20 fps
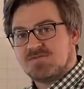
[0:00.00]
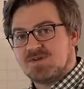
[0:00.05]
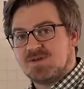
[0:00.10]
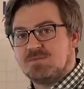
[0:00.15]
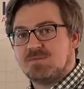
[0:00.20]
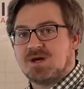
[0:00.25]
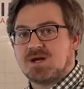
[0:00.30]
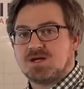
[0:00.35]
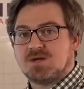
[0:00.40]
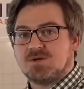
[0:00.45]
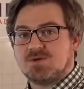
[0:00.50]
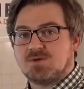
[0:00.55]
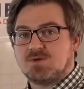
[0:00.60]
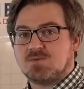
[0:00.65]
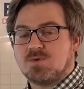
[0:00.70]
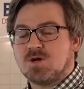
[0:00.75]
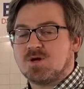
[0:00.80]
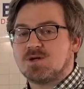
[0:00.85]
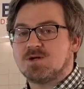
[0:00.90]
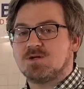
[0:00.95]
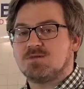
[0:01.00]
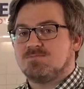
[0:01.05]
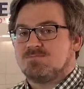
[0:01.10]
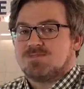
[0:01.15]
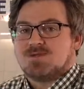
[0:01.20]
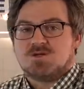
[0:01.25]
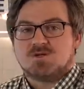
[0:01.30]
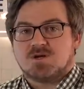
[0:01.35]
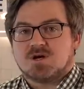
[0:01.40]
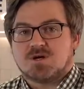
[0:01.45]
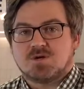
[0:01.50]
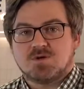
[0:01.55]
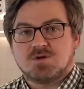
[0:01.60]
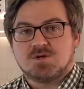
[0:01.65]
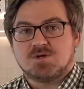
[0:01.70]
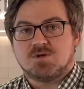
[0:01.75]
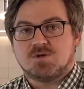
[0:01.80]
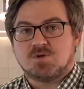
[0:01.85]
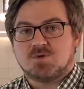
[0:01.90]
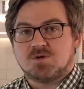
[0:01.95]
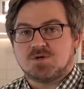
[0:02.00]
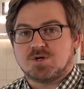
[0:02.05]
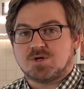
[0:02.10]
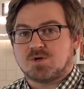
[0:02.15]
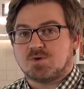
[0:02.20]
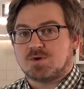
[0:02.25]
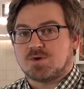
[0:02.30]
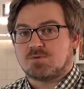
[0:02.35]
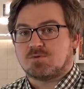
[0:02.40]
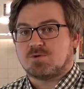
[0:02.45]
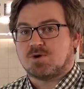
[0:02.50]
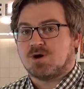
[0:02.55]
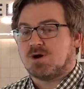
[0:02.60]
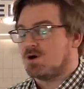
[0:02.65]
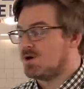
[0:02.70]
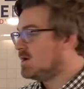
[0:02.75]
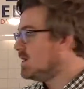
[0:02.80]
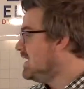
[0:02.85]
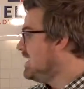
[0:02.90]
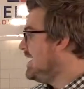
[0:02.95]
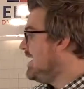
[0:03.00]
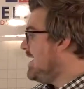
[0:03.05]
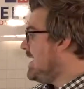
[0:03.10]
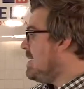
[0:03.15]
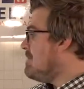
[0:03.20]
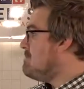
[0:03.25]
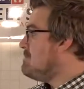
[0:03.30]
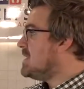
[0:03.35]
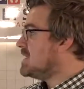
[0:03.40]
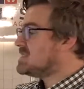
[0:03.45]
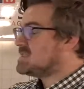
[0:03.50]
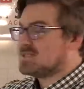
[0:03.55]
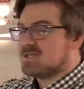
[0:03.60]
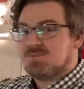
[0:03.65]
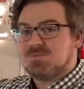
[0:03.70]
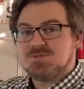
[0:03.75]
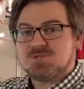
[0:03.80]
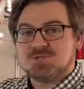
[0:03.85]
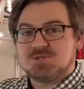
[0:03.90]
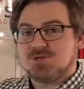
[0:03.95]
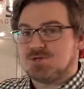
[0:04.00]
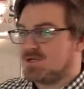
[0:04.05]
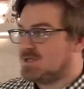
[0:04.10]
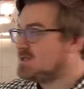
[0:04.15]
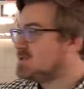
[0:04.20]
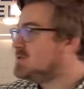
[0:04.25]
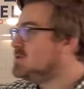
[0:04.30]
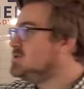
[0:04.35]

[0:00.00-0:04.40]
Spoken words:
feedback on your work, you're not going to know where you're going wrong. But some students